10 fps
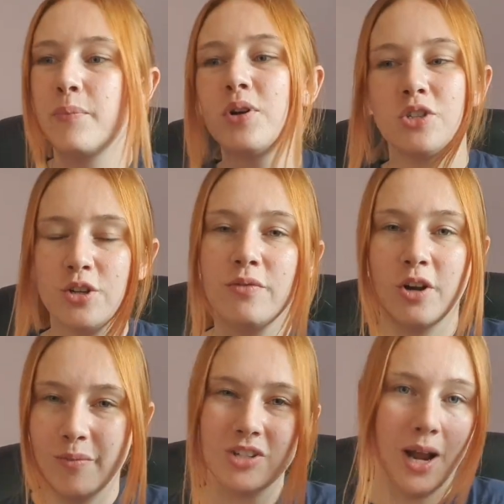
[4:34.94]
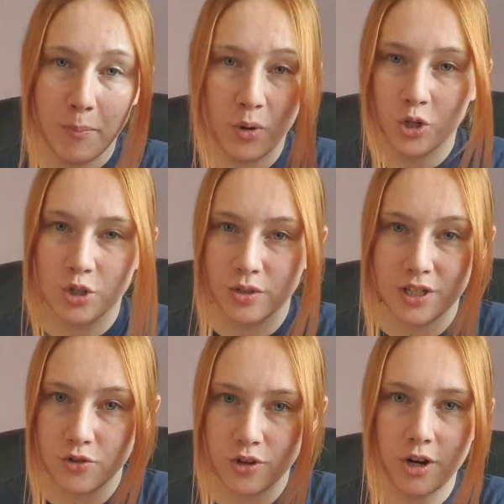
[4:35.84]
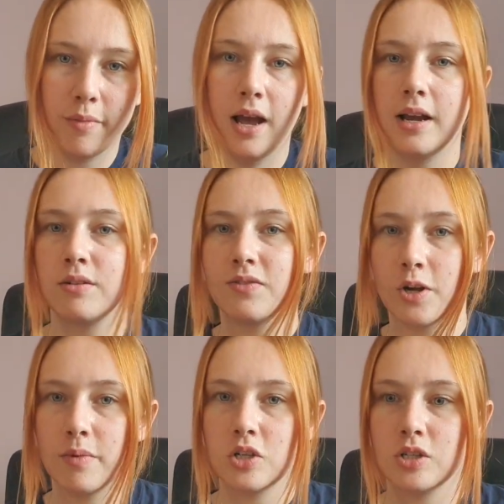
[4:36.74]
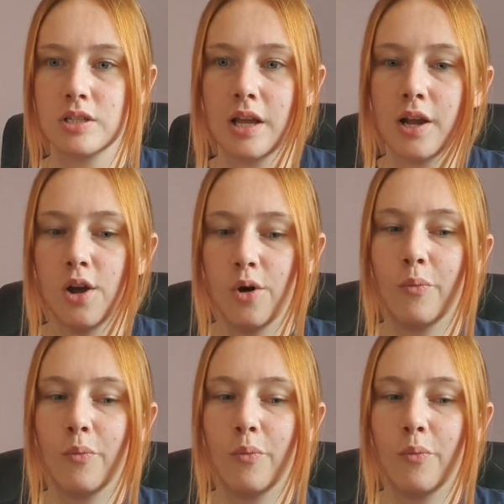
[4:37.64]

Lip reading: book two very much had book two syndrome, and it was very much just like,